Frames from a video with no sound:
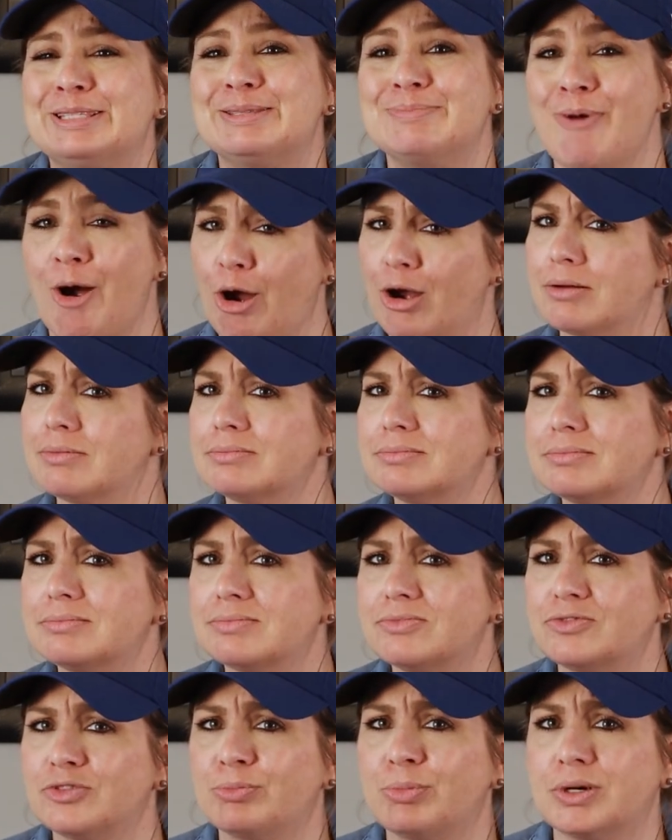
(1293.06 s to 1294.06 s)
smart
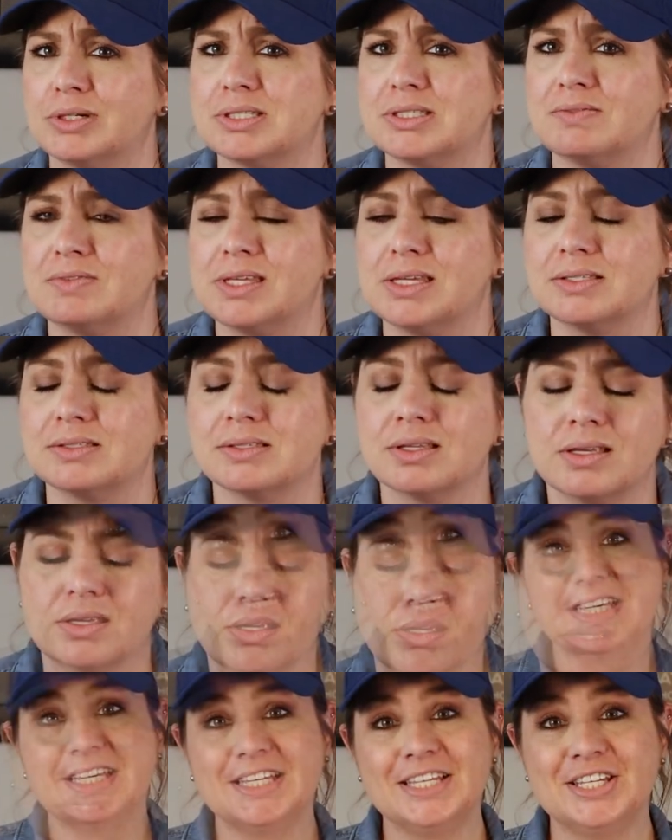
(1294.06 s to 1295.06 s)
for parts of these.
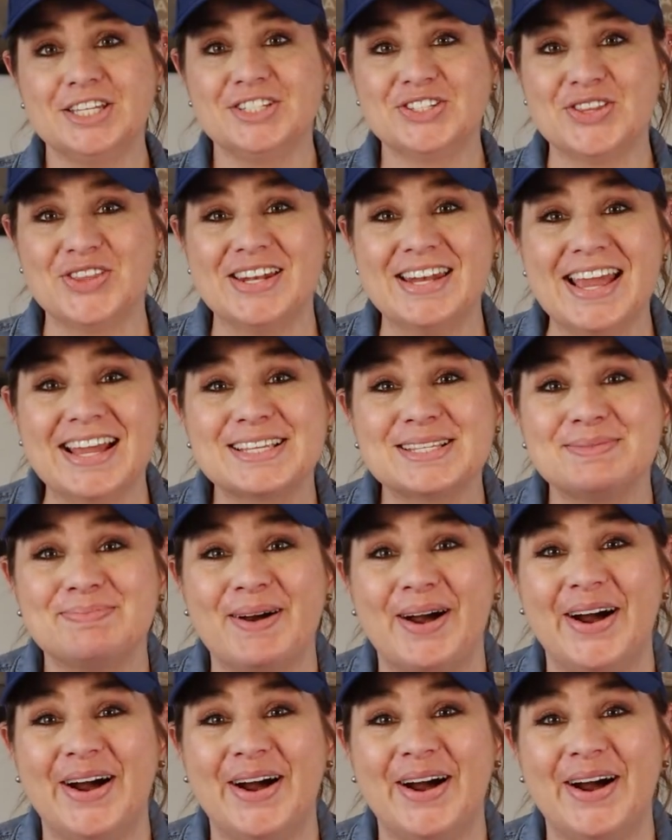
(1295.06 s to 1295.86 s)
So the next